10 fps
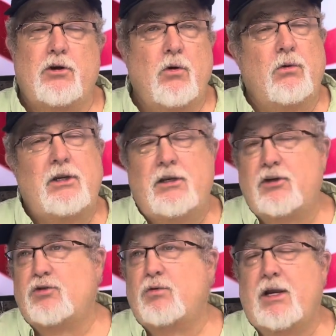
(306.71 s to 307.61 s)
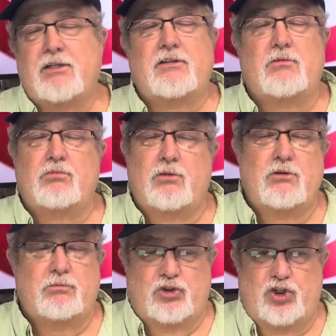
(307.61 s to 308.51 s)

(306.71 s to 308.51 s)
You don't need to dress with